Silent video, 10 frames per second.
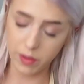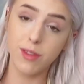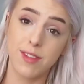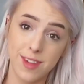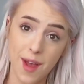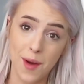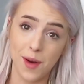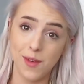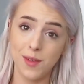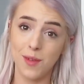
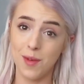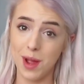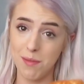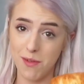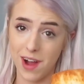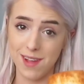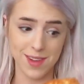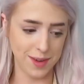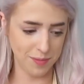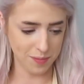So we're
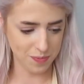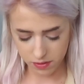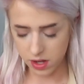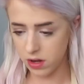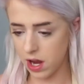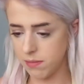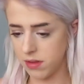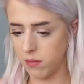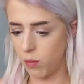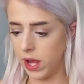improvising. Just gonna grab
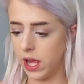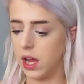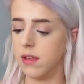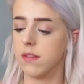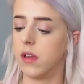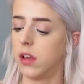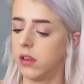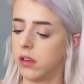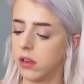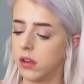some white icing,
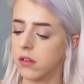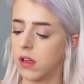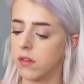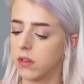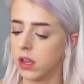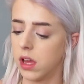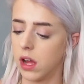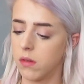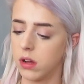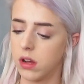because I don't really
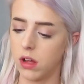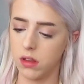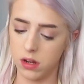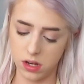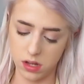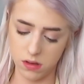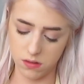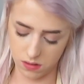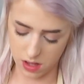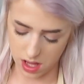care what color it
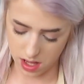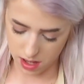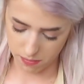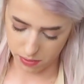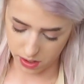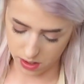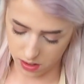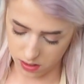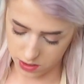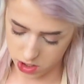is, and put it
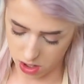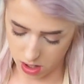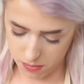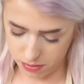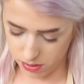on the top.